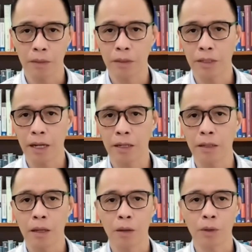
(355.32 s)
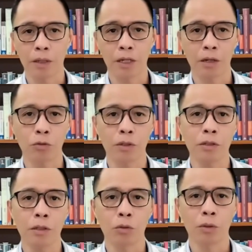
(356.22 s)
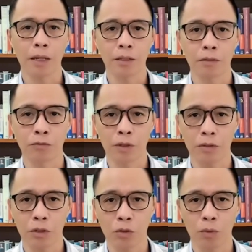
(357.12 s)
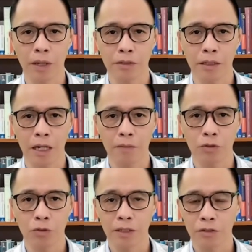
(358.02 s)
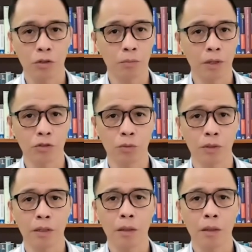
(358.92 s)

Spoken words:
Second, among countries that do not confront the US and have a trade surplus with it,